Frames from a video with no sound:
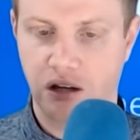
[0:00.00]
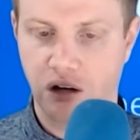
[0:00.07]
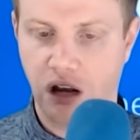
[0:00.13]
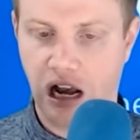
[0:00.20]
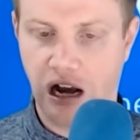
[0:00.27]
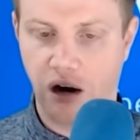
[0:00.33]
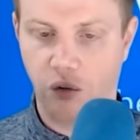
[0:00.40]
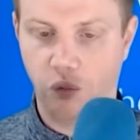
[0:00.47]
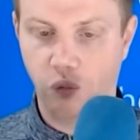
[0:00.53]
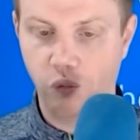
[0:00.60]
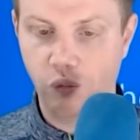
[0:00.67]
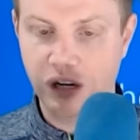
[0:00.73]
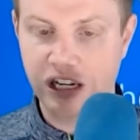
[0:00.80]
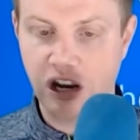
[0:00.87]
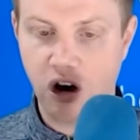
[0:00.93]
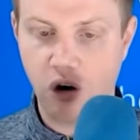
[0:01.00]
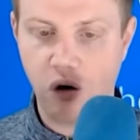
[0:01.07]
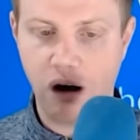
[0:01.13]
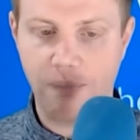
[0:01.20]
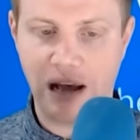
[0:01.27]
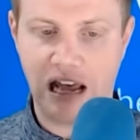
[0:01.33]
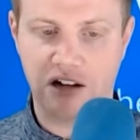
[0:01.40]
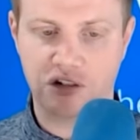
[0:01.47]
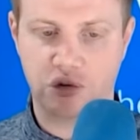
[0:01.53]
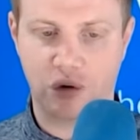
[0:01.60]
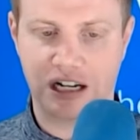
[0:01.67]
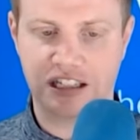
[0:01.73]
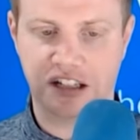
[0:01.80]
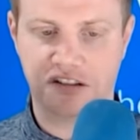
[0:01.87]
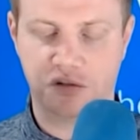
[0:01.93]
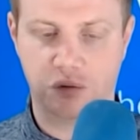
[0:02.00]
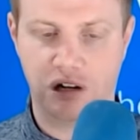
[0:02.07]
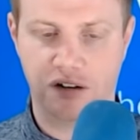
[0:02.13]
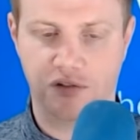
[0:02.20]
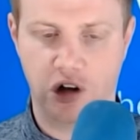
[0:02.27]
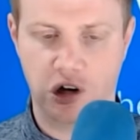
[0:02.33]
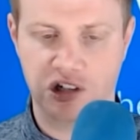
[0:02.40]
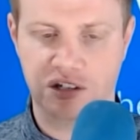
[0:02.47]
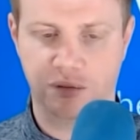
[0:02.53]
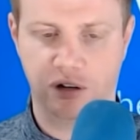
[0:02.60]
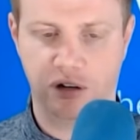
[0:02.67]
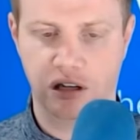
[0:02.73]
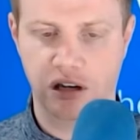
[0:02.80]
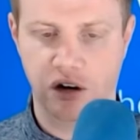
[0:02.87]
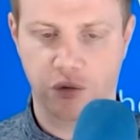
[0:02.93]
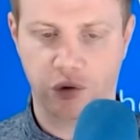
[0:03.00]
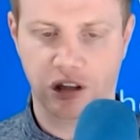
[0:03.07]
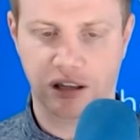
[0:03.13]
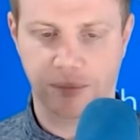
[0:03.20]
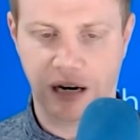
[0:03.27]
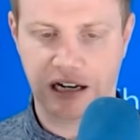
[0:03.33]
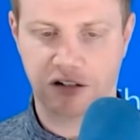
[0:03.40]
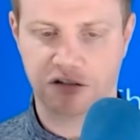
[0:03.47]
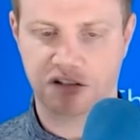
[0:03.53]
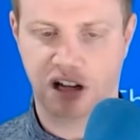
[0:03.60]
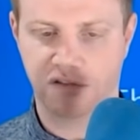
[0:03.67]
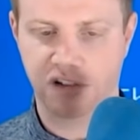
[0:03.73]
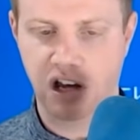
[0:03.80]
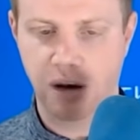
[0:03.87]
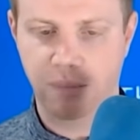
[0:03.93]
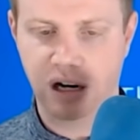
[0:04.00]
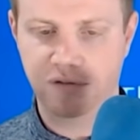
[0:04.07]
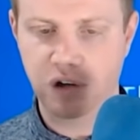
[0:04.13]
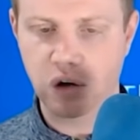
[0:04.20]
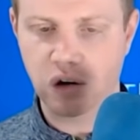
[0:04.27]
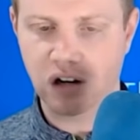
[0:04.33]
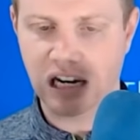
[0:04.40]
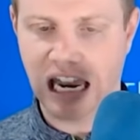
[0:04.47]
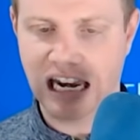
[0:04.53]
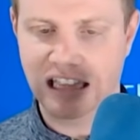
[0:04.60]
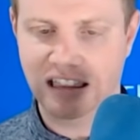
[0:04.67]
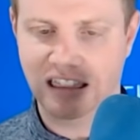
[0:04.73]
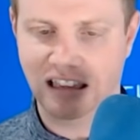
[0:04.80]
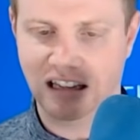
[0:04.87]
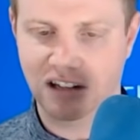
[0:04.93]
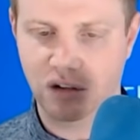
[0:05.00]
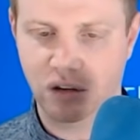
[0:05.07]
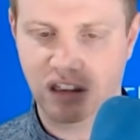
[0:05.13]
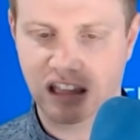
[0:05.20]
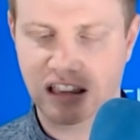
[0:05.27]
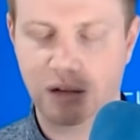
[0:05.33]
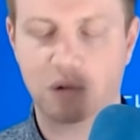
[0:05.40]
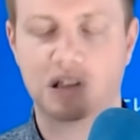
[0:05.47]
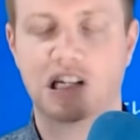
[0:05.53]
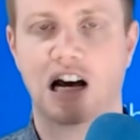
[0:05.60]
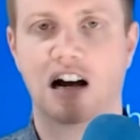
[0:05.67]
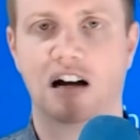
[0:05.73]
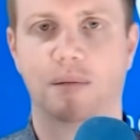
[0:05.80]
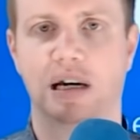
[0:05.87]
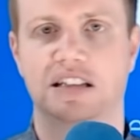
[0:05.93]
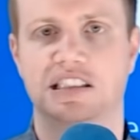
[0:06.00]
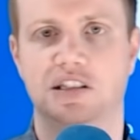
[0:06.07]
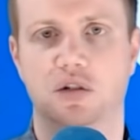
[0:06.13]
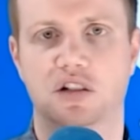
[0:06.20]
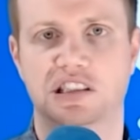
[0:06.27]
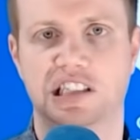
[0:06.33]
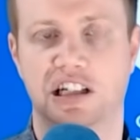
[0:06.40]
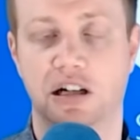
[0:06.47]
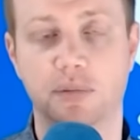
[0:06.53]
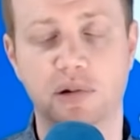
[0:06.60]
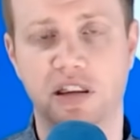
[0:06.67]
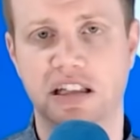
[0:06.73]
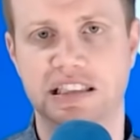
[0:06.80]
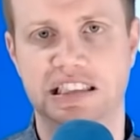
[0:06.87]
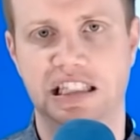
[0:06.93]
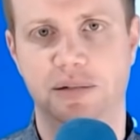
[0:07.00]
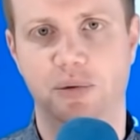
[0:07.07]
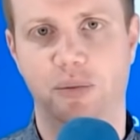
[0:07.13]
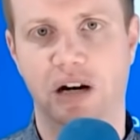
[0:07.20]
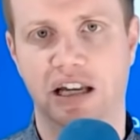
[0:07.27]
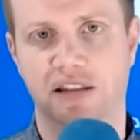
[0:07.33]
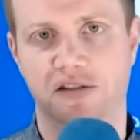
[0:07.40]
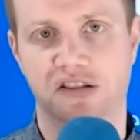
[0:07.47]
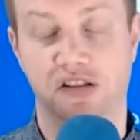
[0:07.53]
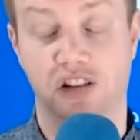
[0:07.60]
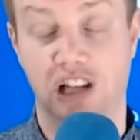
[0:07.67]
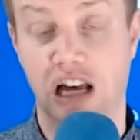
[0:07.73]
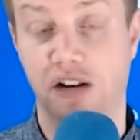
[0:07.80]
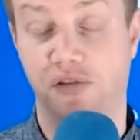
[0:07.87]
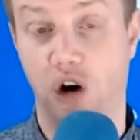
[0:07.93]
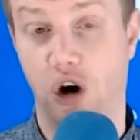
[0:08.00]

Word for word: uh, we know about DirectX 12 Ultimate, really Microsoft, but have you heard anything? Do you think they will talk about? So there's a couple things to keep in mind. There's a lot of